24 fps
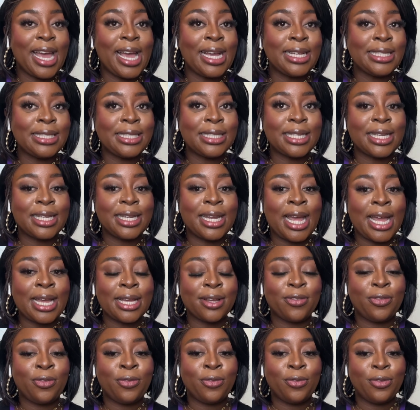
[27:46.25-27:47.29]
And like,
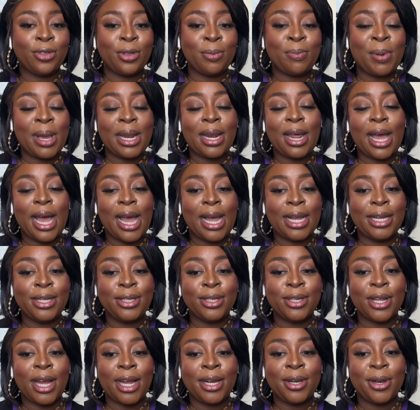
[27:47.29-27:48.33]
the Bella
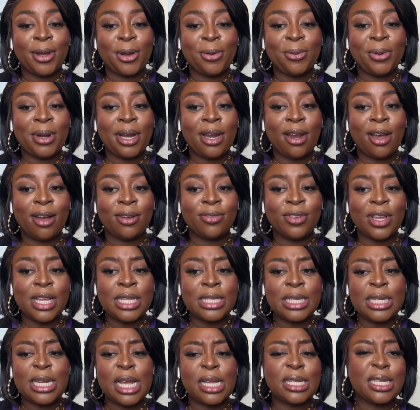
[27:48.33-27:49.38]
I know and love
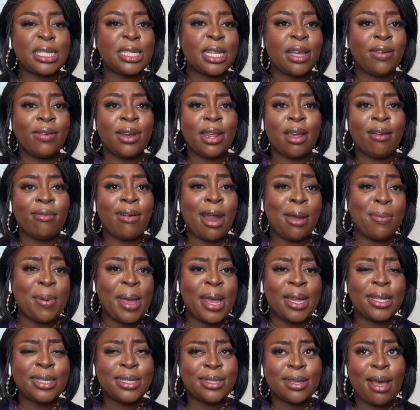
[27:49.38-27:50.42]
isn't necessarily a rap
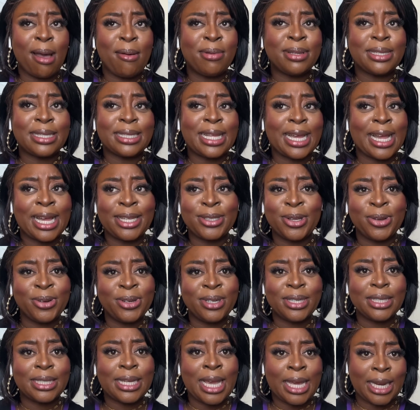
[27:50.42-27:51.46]
head. So I was just like, I
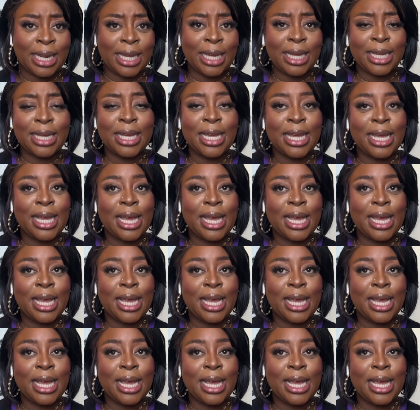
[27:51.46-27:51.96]
don't get it.